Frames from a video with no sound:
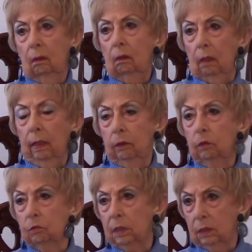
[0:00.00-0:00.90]
and you
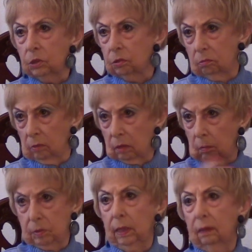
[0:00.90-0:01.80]
teach the
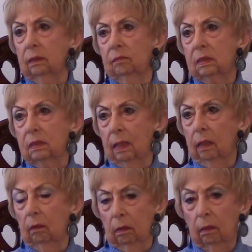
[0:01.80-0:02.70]
objective is
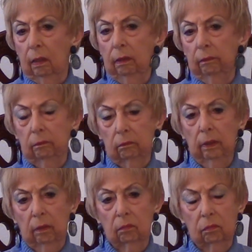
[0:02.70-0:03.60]
there and
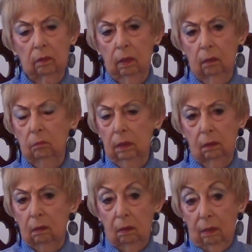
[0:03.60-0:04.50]
everything. But
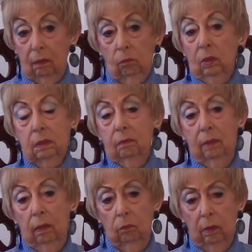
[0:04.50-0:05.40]
it wasn't
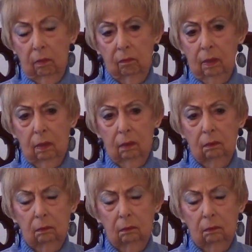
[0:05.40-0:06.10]
that way then.